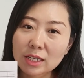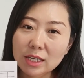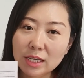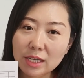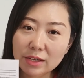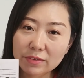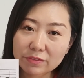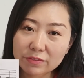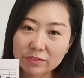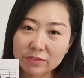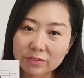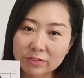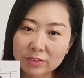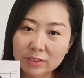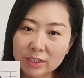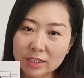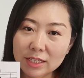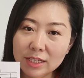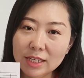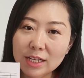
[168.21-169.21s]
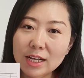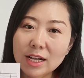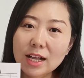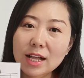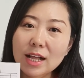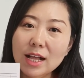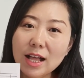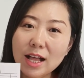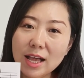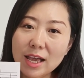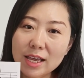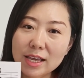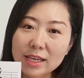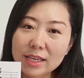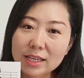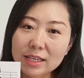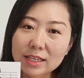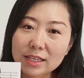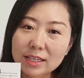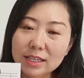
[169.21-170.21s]
F,
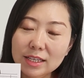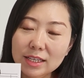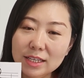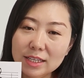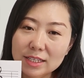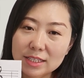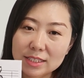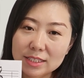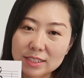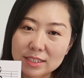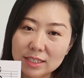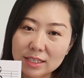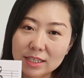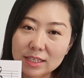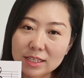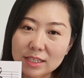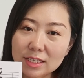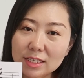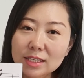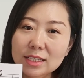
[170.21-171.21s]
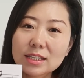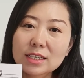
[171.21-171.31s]
A, C,